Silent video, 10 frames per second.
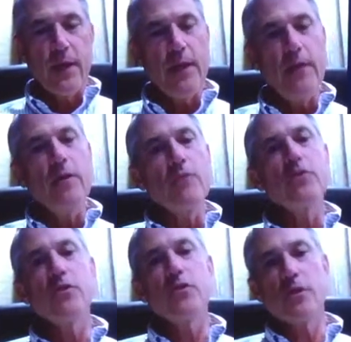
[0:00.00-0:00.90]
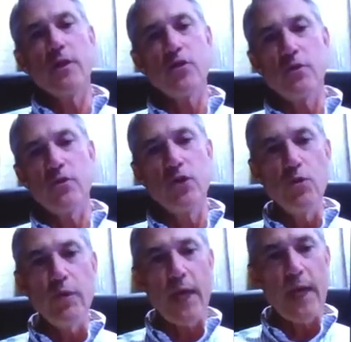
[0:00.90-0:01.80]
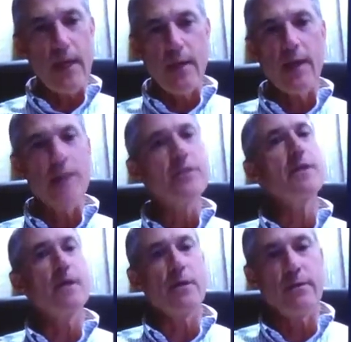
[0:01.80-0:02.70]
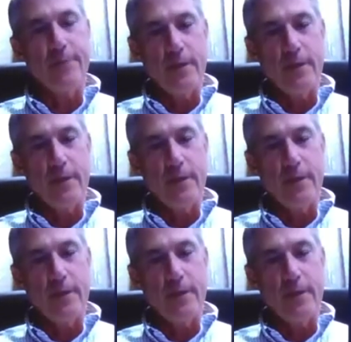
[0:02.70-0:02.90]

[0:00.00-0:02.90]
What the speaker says: And in those discussions, you cannot tell